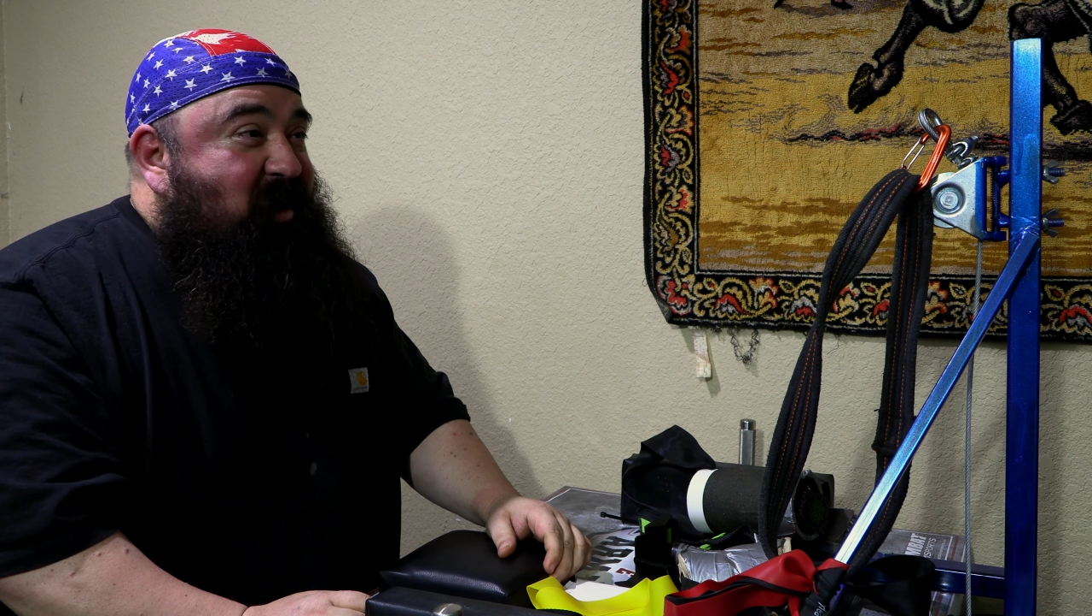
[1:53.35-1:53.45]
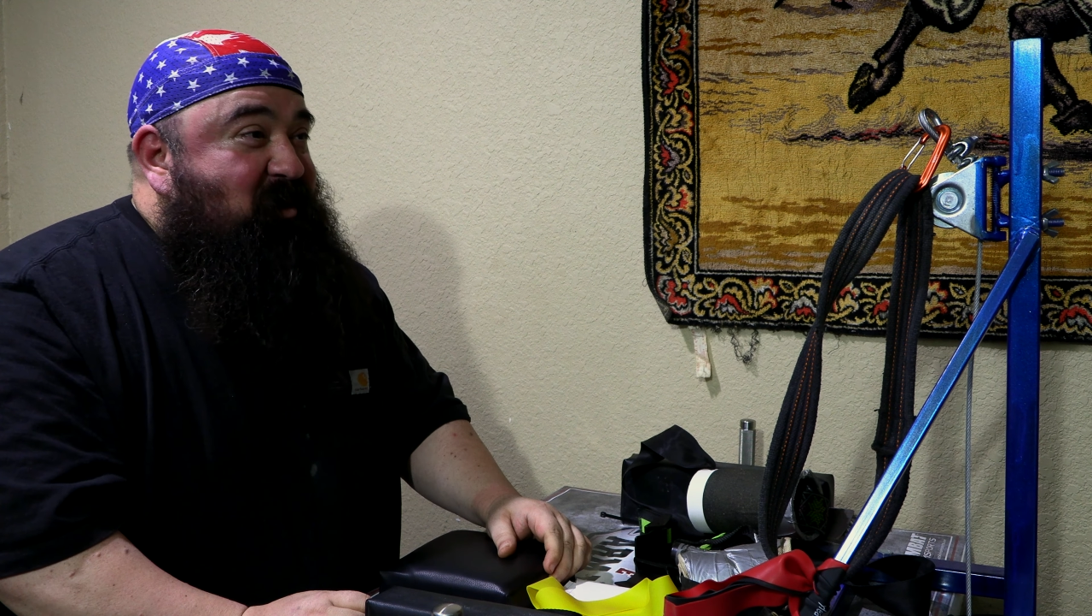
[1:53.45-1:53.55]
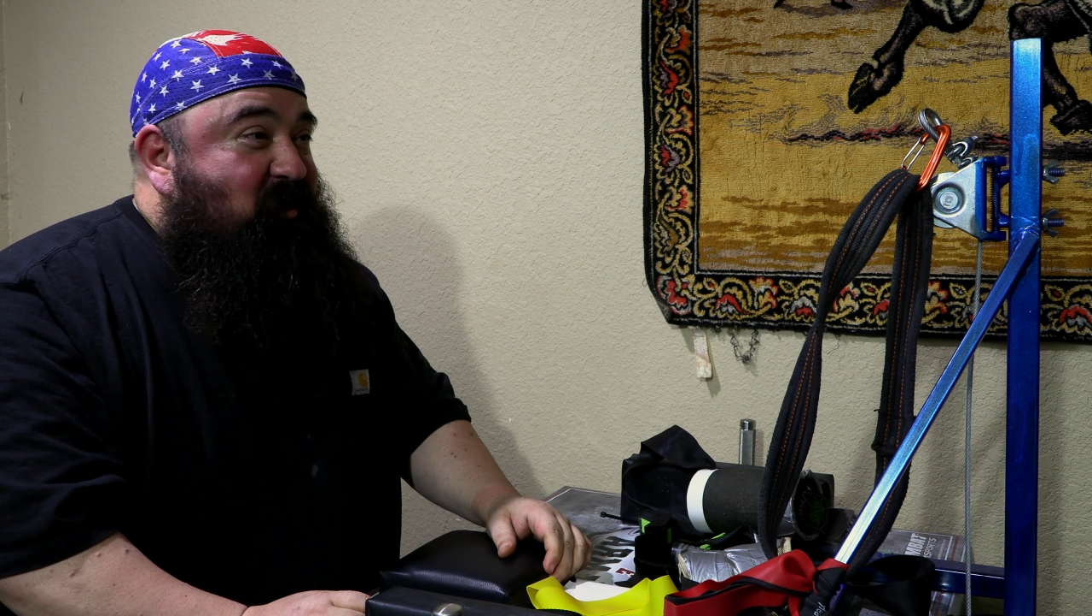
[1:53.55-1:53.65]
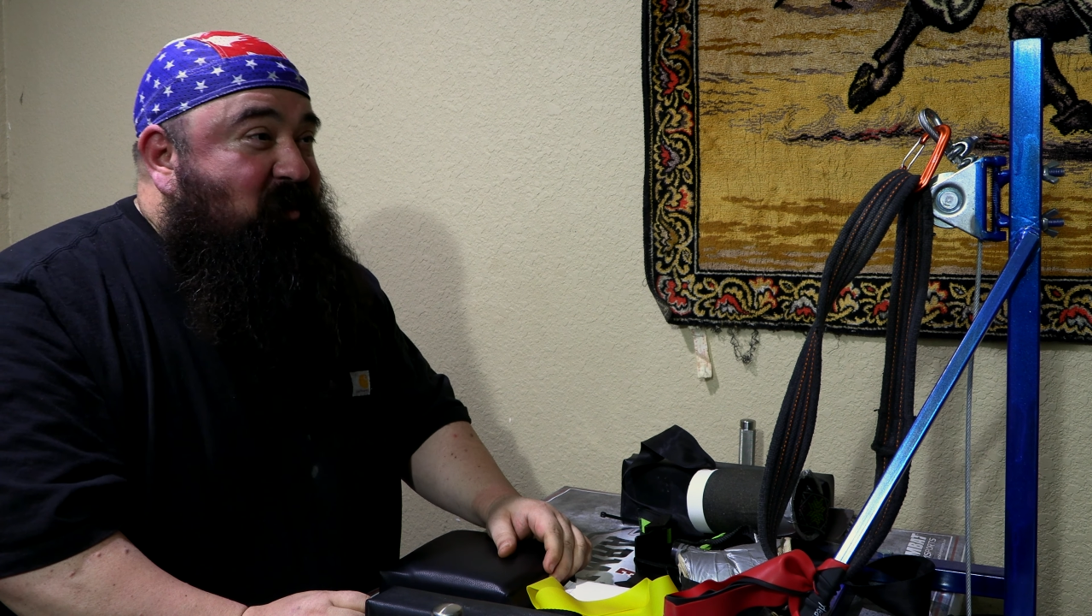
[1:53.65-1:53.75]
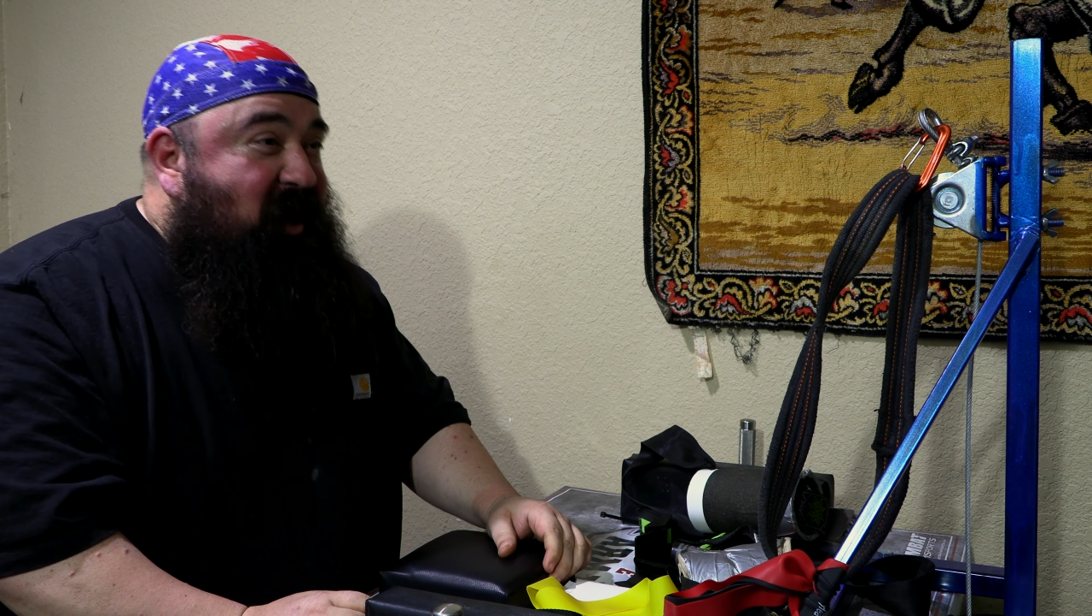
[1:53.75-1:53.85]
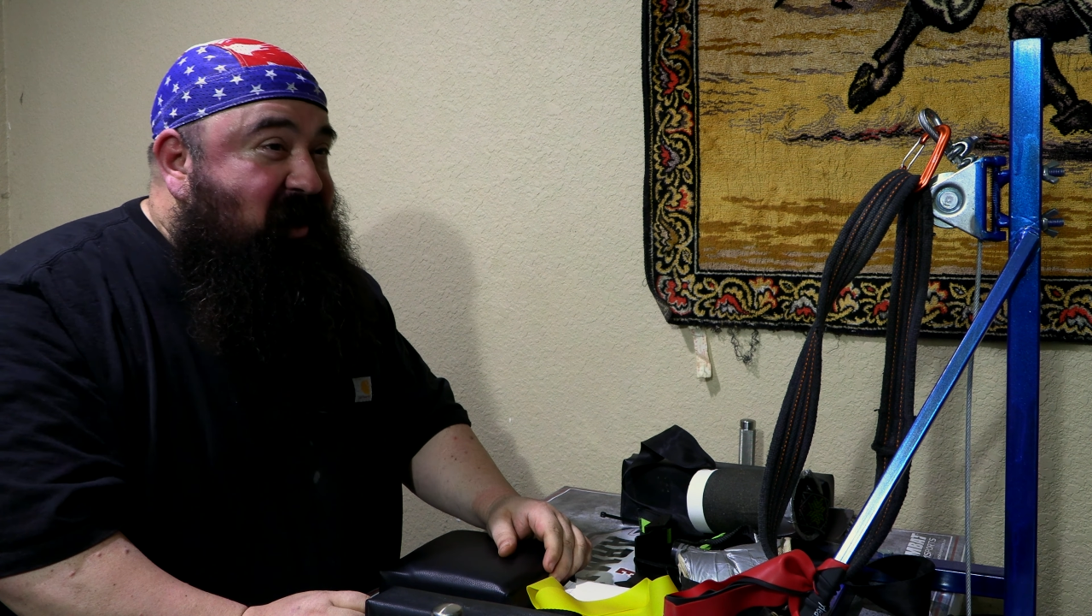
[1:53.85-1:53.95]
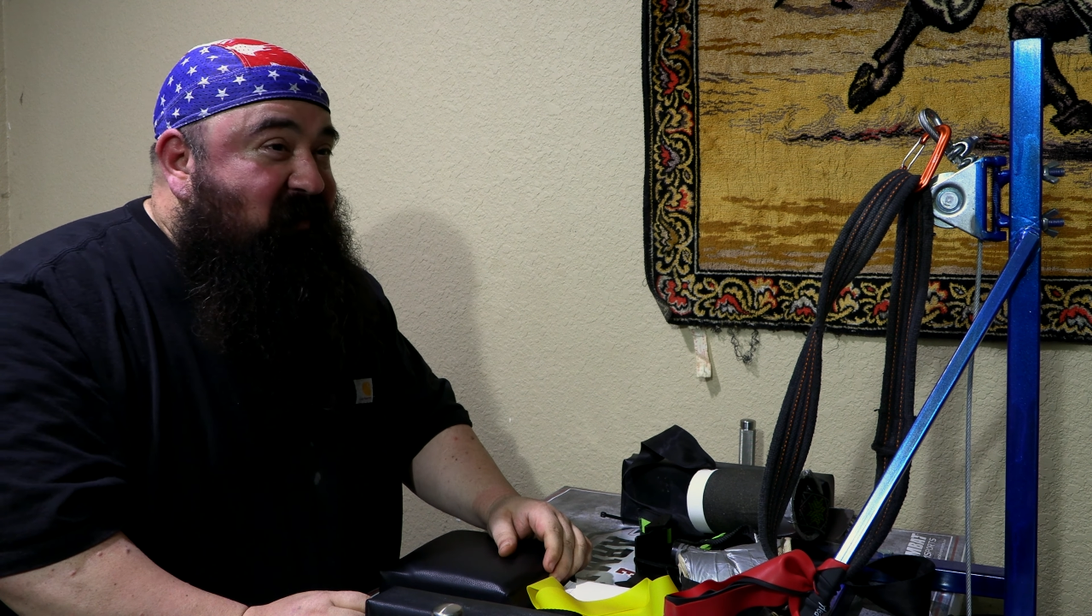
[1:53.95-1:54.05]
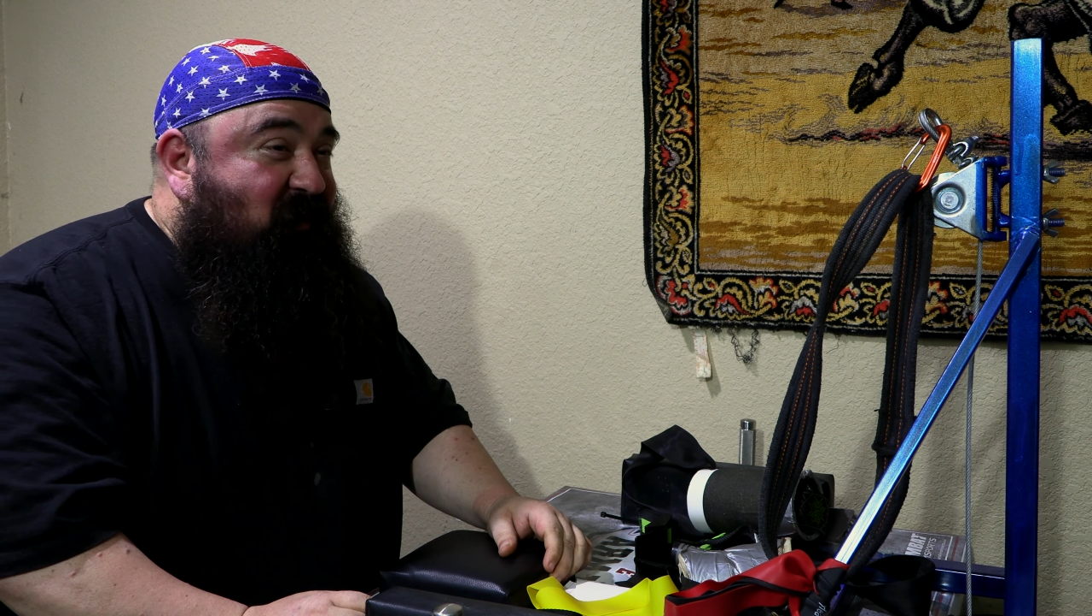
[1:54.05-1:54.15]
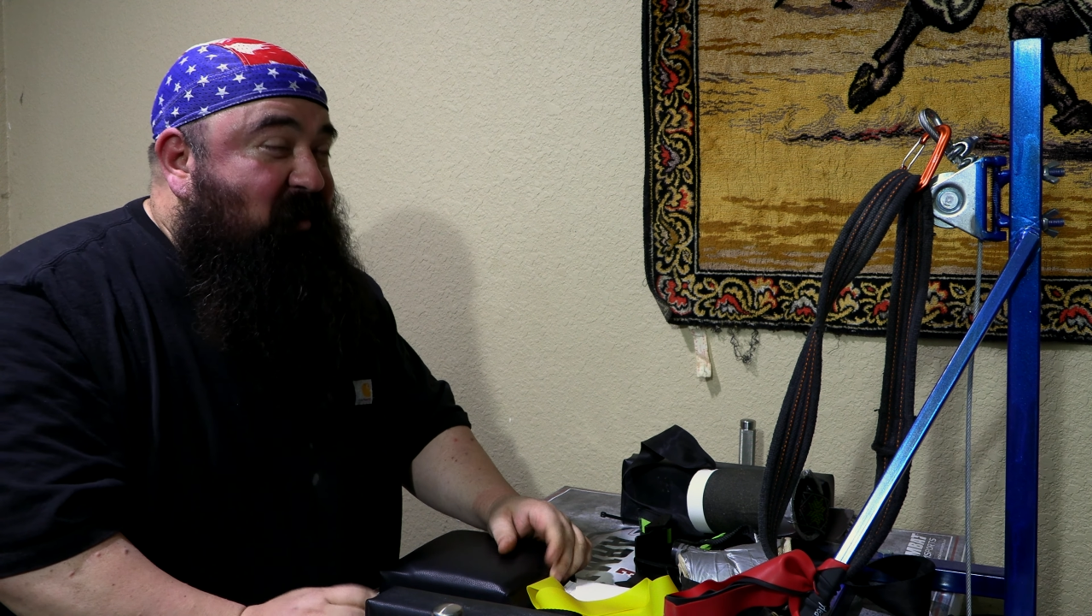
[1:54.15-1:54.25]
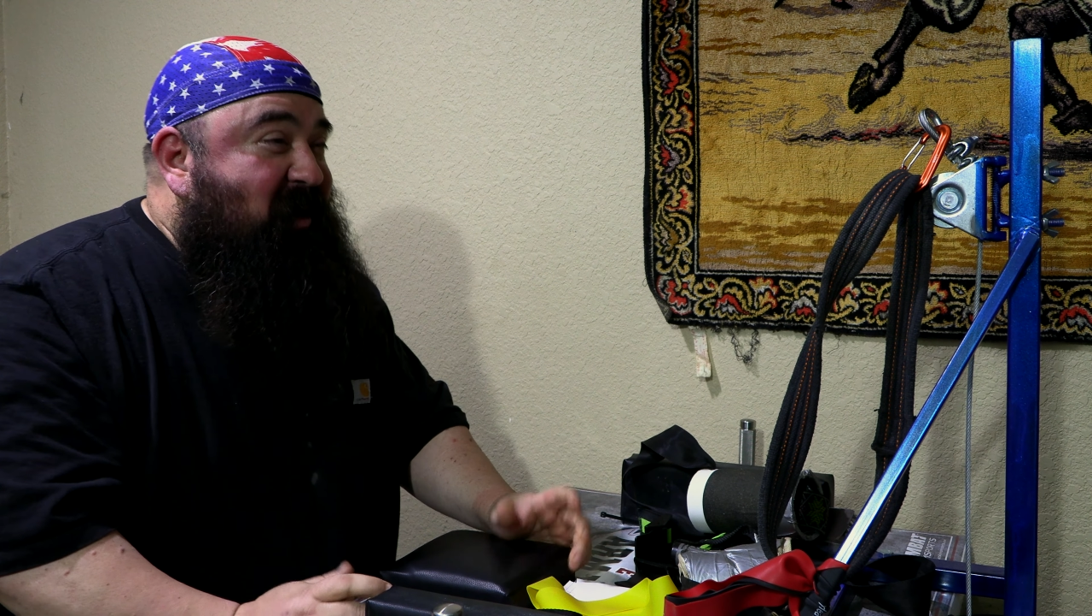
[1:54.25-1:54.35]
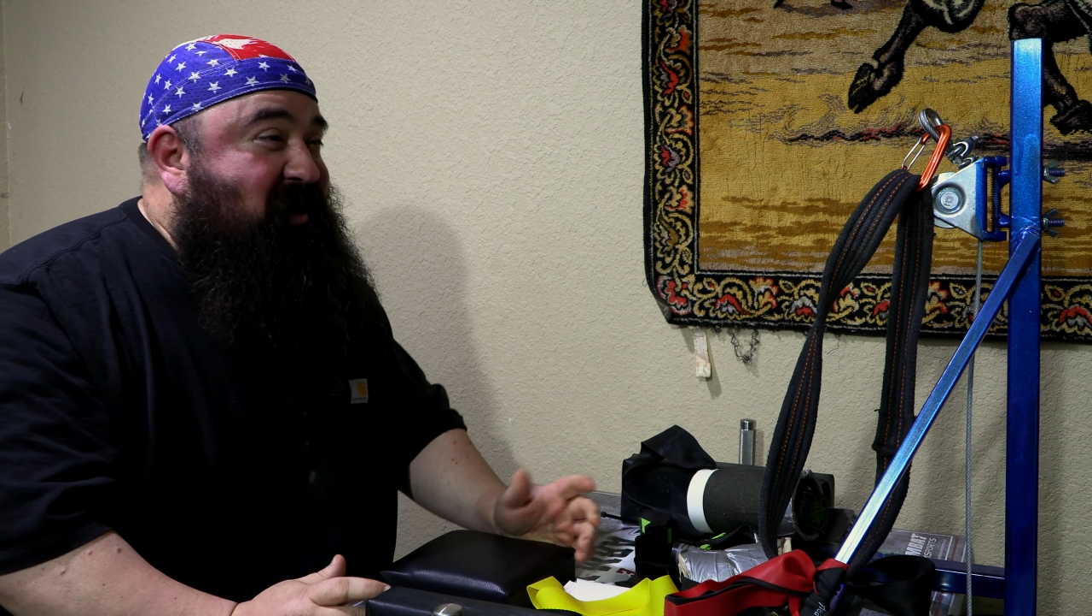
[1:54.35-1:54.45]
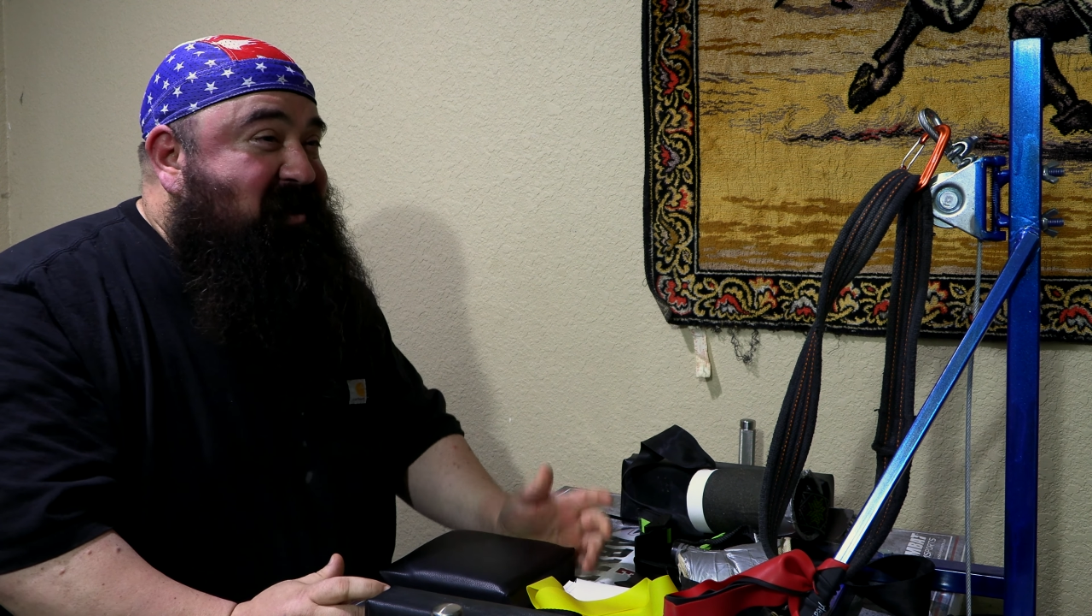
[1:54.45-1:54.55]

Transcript: had been waiting for me.